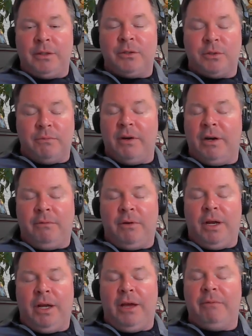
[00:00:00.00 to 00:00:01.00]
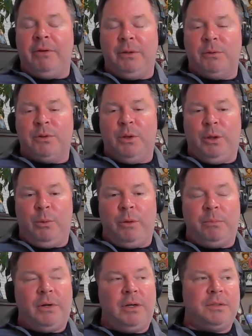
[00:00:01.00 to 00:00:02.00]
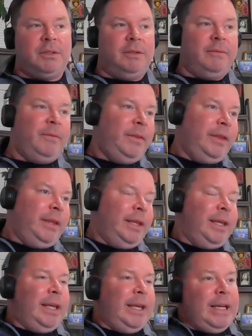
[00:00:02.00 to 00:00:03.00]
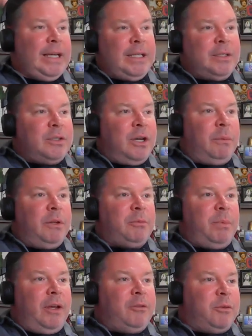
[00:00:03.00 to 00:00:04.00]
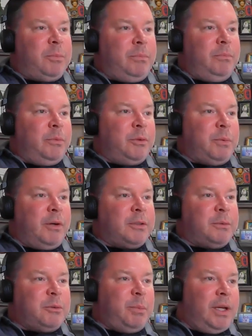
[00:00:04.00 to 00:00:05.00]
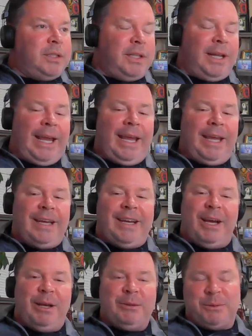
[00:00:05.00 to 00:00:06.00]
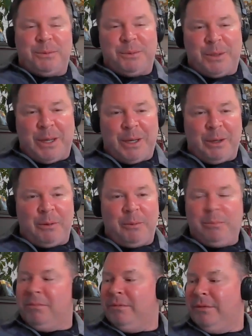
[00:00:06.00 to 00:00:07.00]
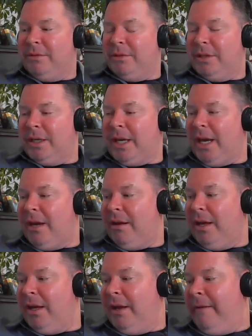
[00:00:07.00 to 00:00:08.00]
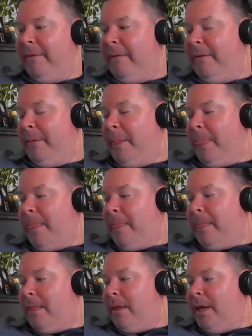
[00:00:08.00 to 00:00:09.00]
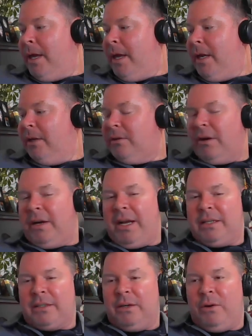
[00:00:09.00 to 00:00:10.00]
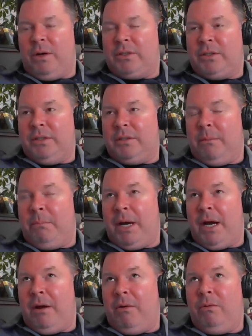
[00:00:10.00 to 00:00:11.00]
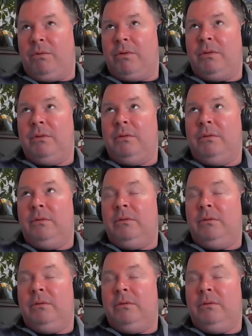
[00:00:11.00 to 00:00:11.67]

Because they're very, very heavy. There was only one person. So when this place, this person was placed in handcuffs, taken him to the county, and he started asking questions about